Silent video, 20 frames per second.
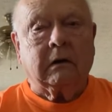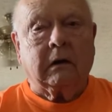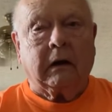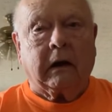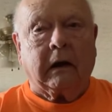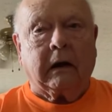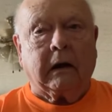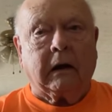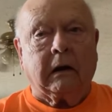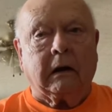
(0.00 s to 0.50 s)

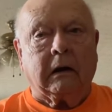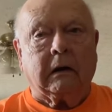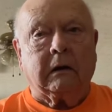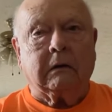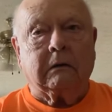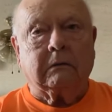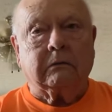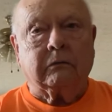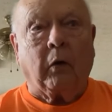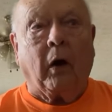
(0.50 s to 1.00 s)

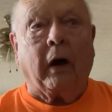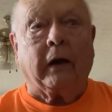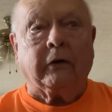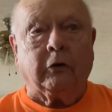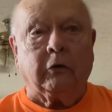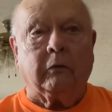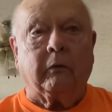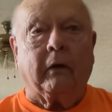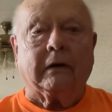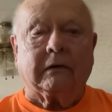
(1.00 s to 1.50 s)
And so I
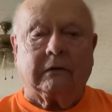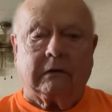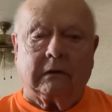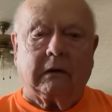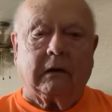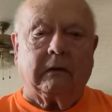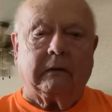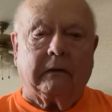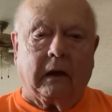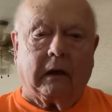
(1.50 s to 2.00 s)
knew right
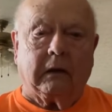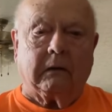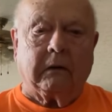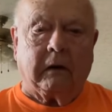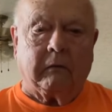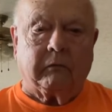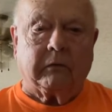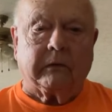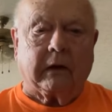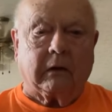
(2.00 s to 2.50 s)
then that
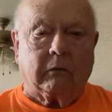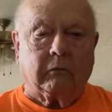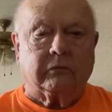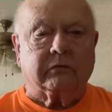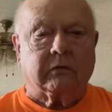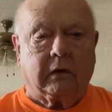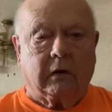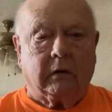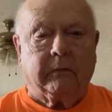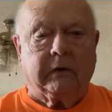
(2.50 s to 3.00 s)
everything was
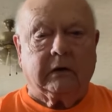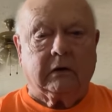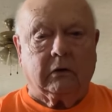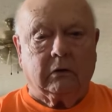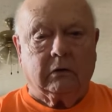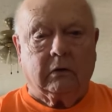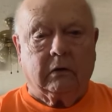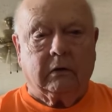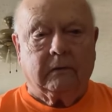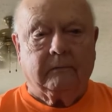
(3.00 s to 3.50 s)
going to be
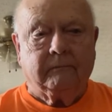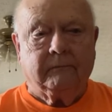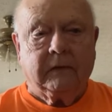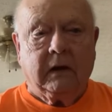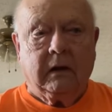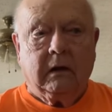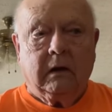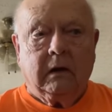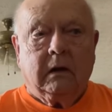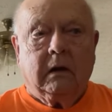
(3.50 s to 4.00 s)
good.
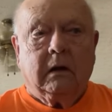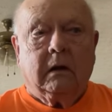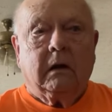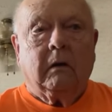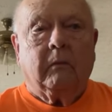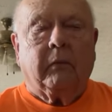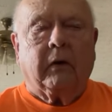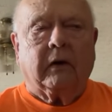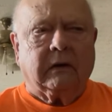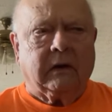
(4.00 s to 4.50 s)

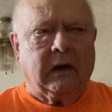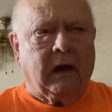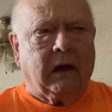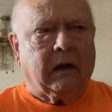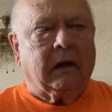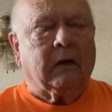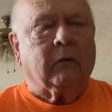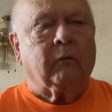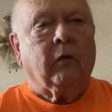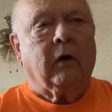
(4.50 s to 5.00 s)
But yeah,
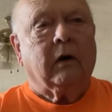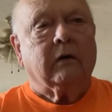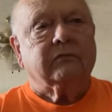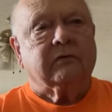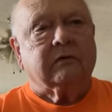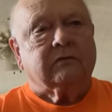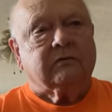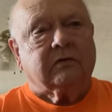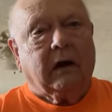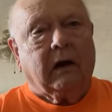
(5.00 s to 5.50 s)
it was a
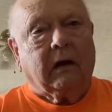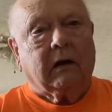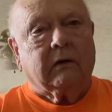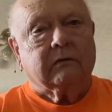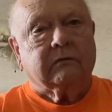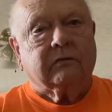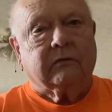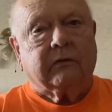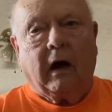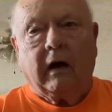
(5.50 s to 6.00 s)

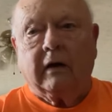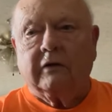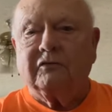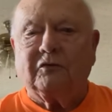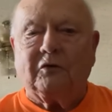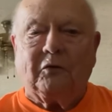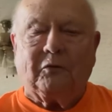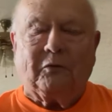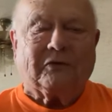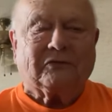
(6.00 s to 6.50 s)
challenge. The high
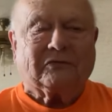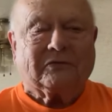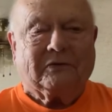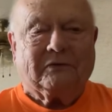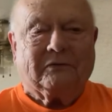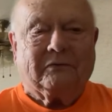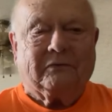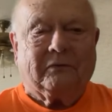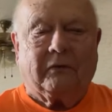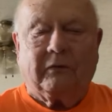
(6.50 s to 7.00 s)
school wasn't,
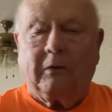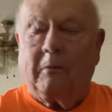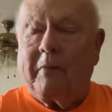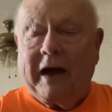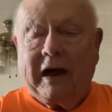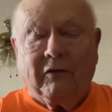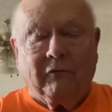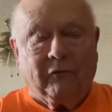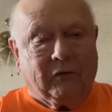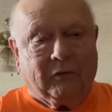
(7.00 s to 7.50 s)
the
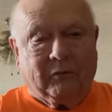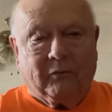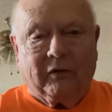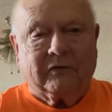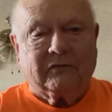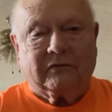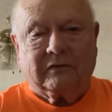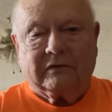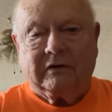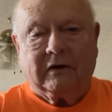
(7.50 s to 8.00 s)
band room
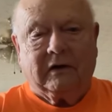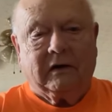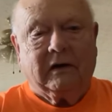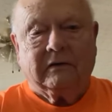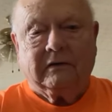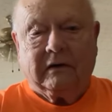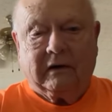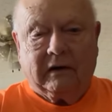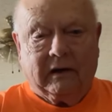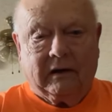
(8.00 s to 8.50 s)
wasn't
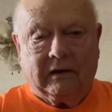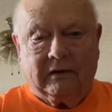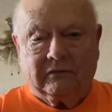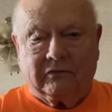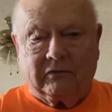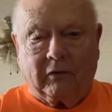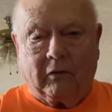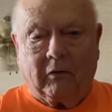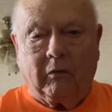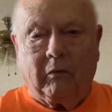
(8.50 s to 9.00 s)
done yet.
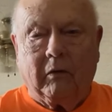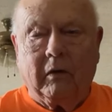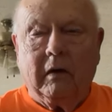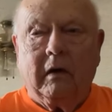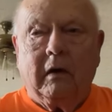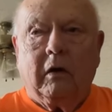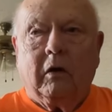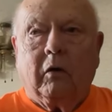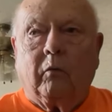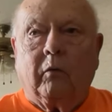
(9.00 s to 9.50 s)
So
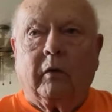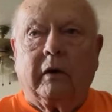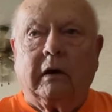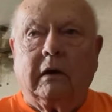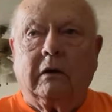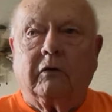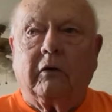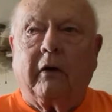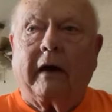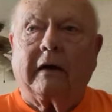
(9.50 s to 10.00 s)
we
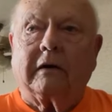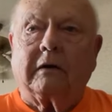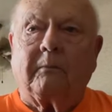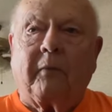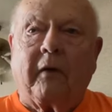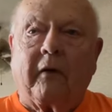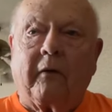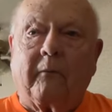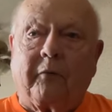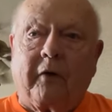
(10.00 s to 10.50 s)
either had
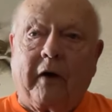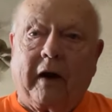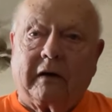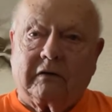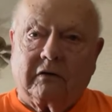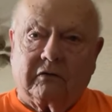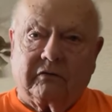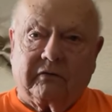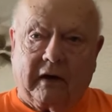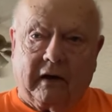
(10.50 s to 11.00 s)
to
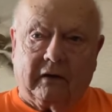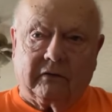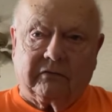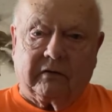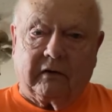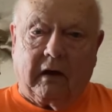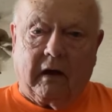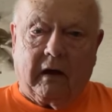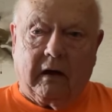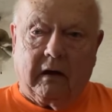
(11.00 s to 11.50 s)
practice
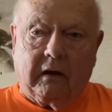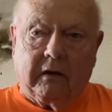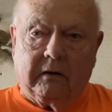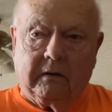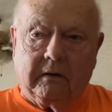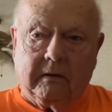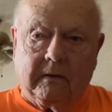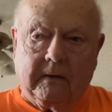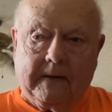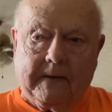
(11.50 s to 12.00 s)
outside.
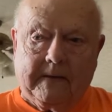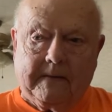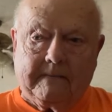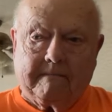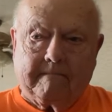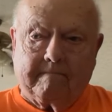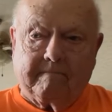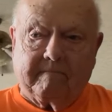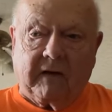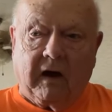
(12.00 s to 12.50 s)

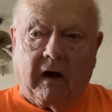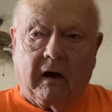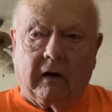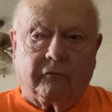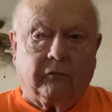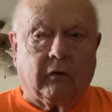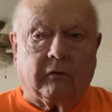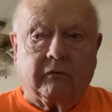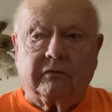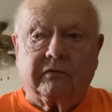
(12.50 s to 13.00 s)
I
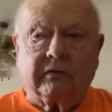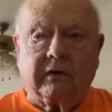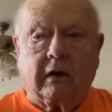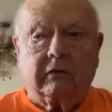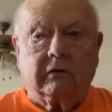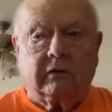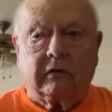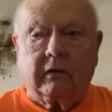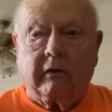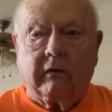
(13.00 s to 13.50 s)
drove the
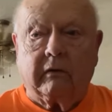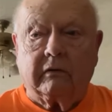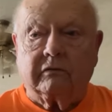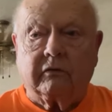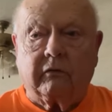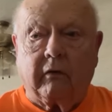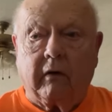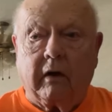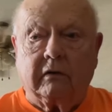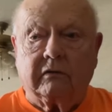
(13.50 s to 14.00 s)
secretaries
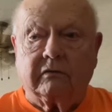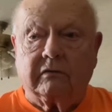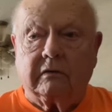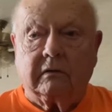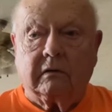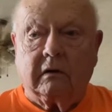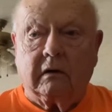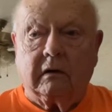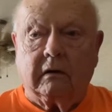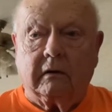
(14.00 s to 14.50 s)

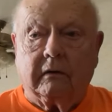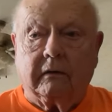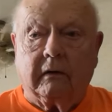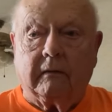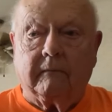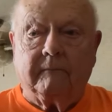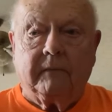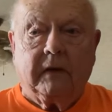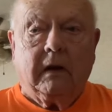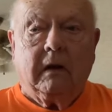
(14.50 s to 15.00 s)
crazy, and
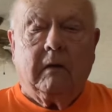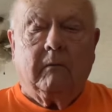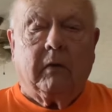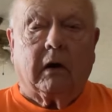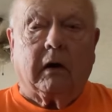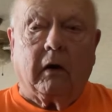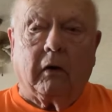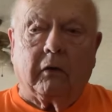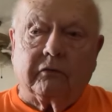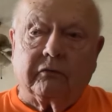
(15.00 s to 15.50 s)

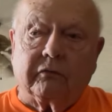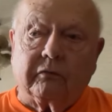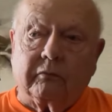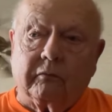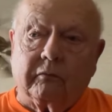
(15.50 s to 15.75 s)
because